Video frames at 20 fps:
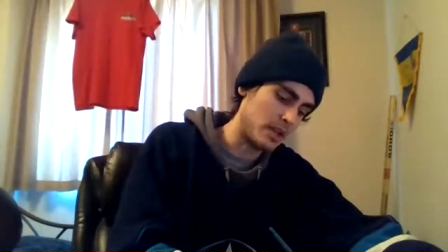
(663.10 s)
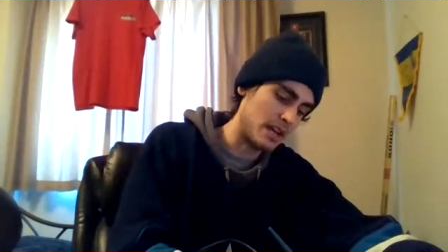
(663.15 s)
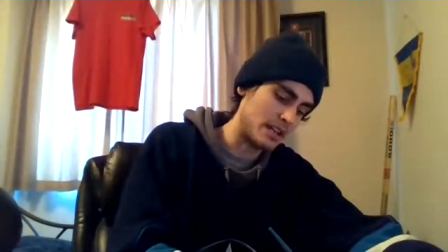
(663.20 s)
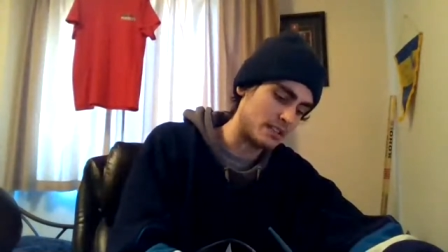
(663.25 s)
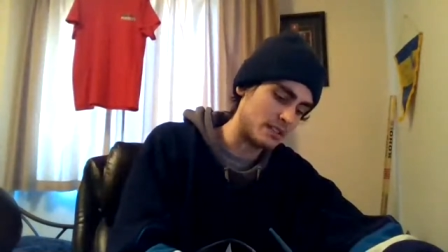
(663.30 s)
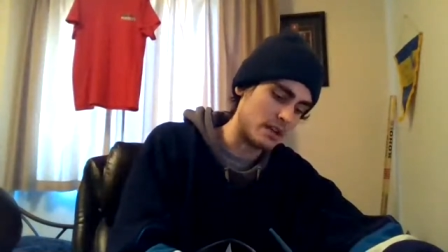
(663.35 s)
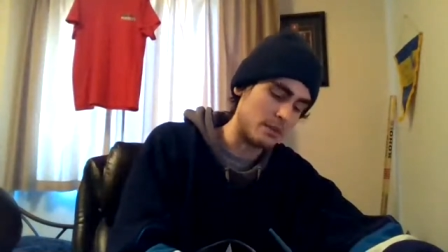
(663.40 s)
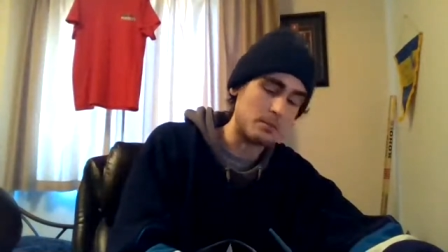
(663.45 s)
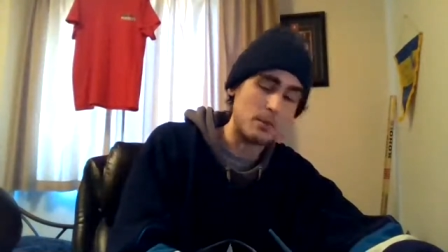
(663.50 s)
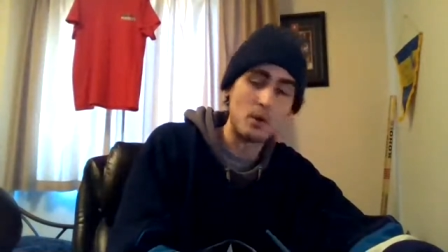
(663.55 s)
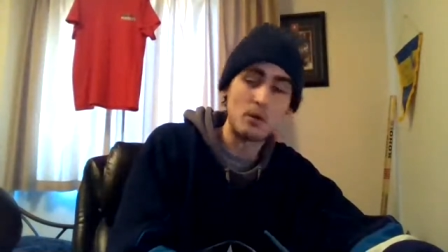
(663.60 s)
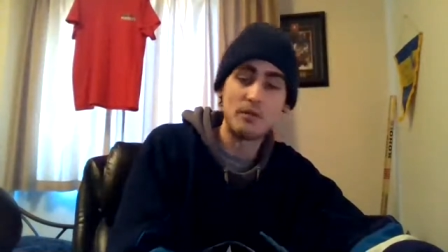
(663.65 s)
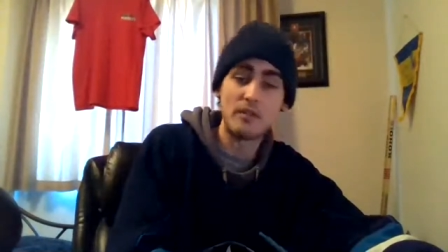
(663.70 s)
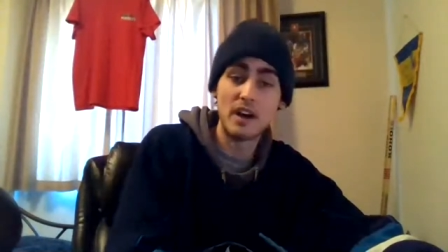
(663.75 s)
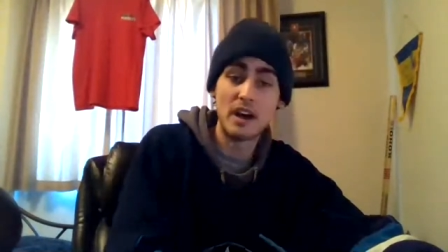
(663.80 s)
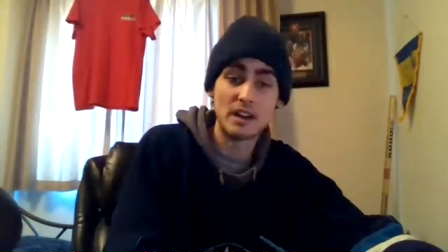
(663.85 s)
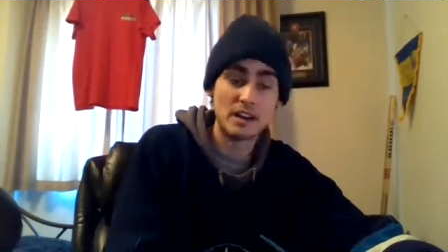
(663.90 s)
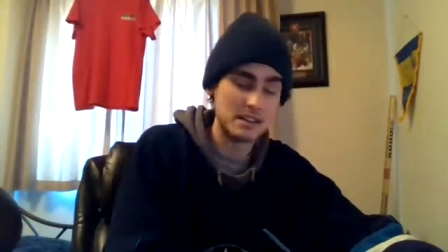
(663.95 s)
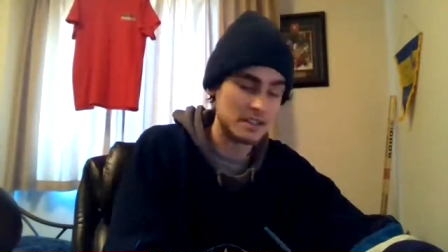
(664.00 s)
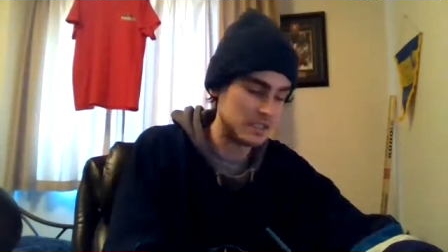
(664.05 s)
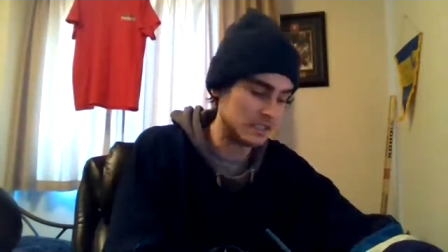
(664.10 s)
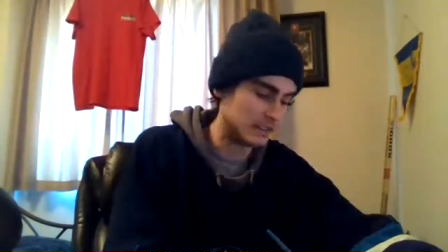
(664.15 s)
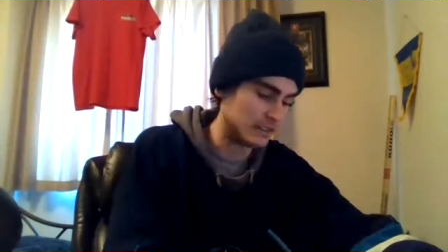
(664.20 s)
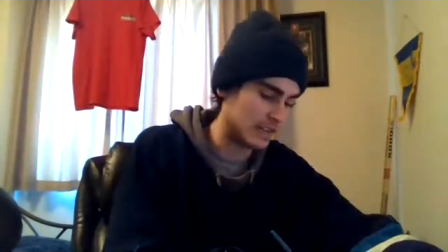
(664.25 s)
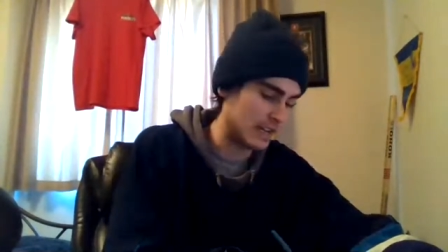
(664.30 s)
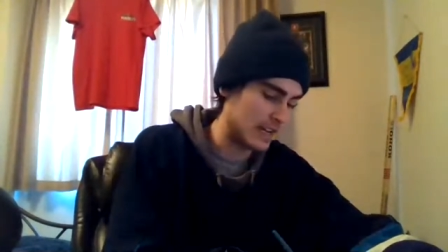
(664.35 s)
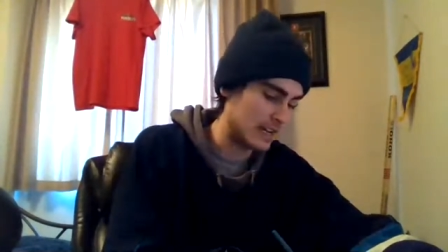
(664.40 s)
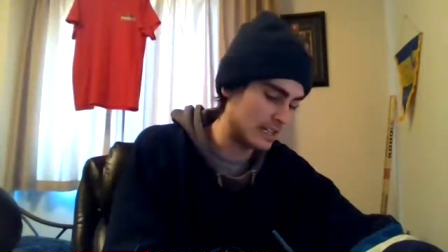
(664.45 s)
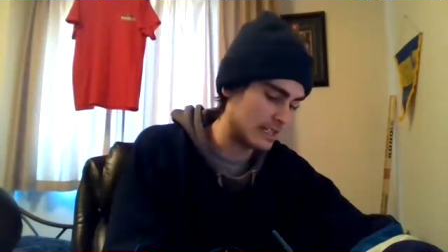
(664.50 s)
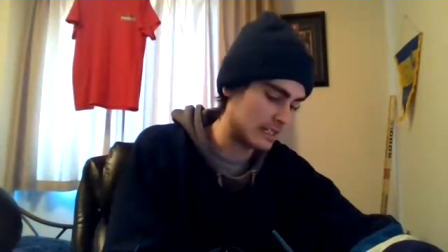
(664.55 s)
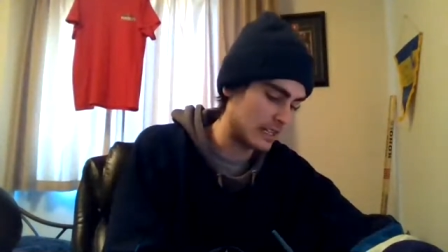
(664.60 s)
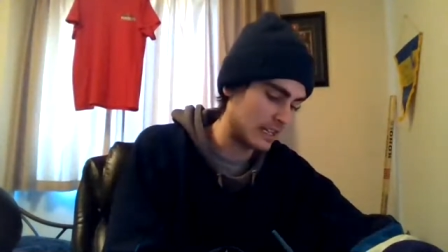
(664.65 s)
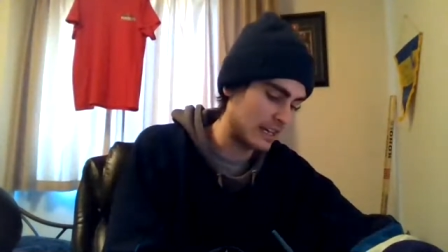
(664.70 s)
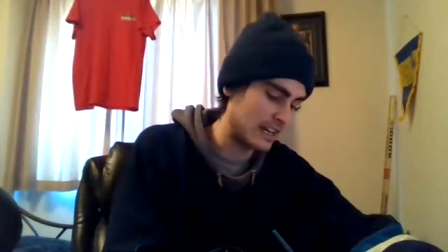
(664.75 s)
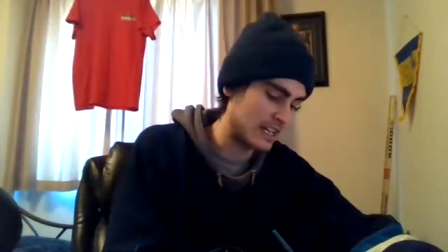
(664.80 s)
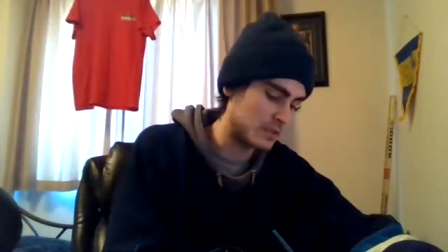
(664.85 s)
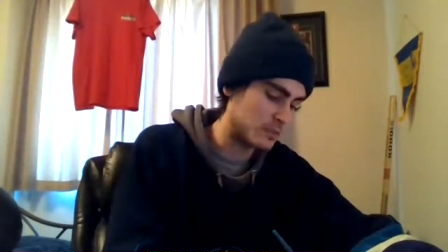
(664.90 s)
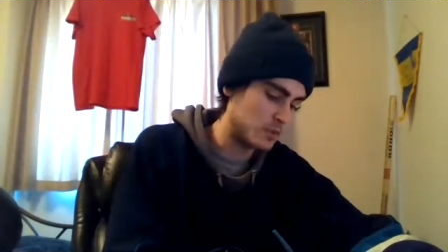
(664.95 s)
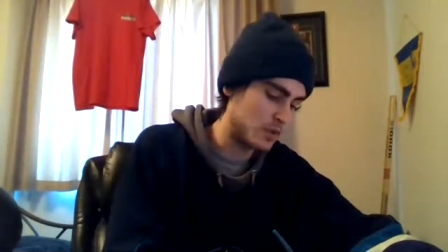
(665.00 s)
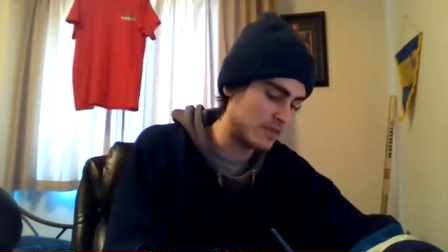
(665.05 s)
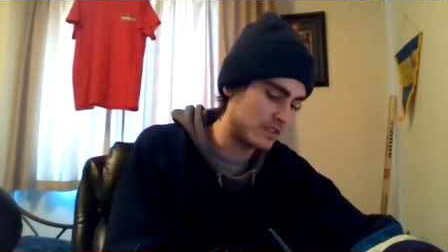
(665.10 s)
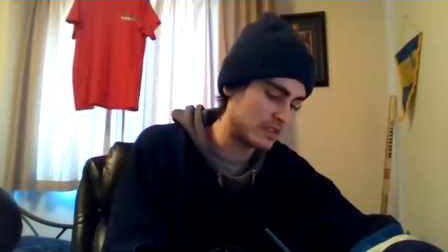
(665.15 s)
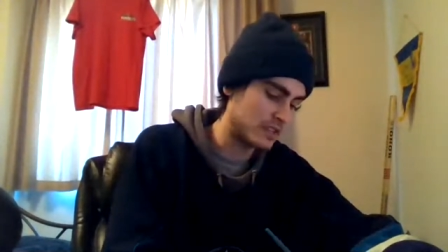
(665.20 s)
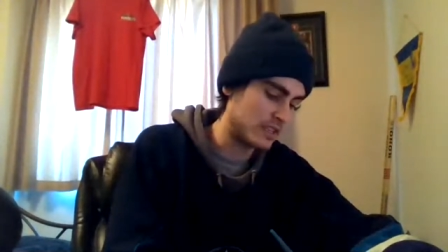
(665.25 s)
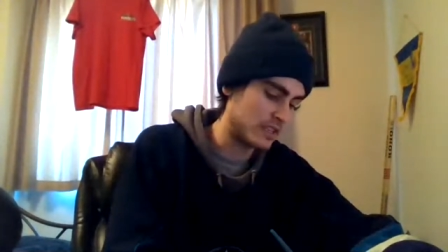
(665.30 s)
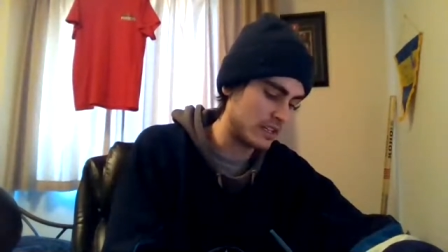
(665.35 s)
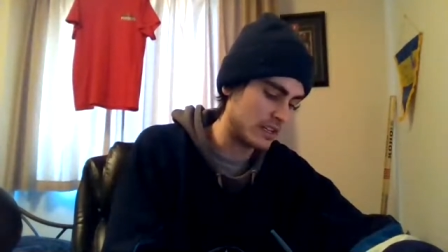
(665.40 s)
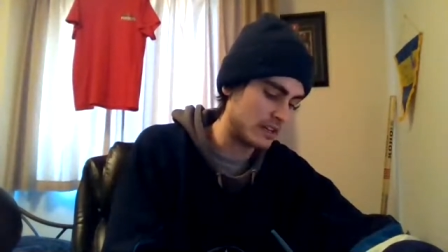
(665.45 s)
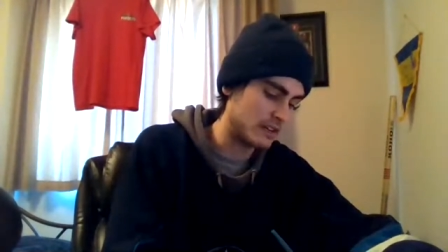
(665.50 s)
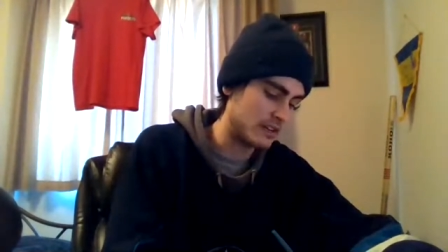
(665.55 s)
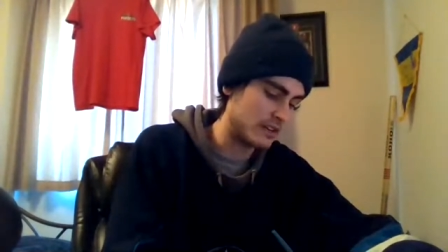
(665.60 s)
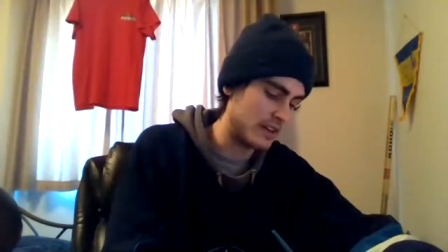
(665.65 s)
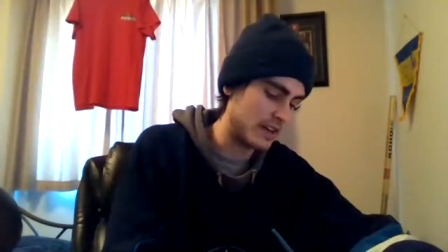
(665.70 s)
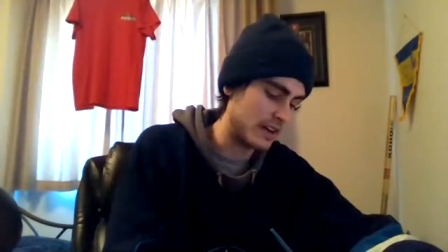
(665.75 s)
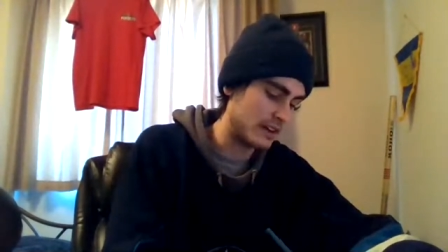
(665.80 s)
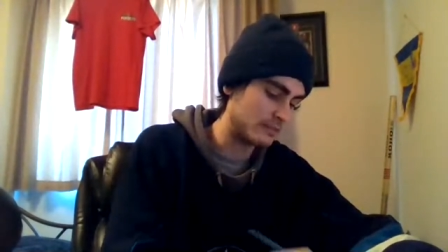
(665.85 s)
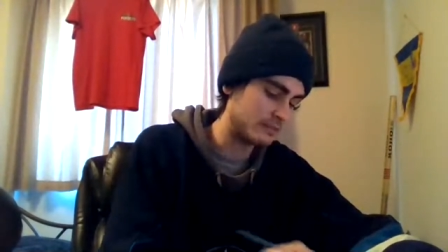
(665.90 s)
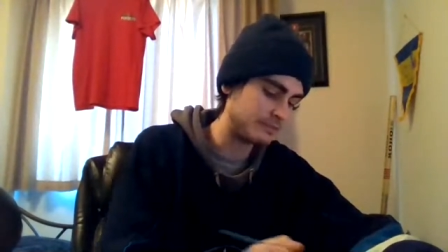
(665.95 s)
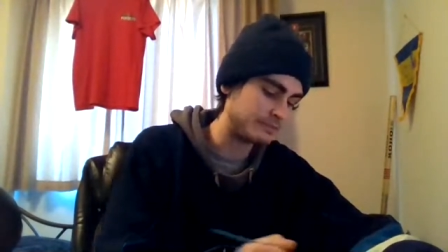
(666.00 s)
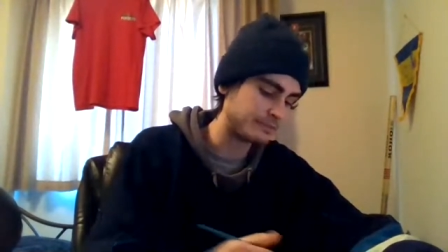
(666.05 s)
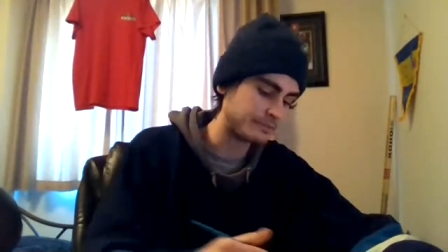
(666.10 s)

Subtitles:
at Bovada still, guys. The line's moving to the under there.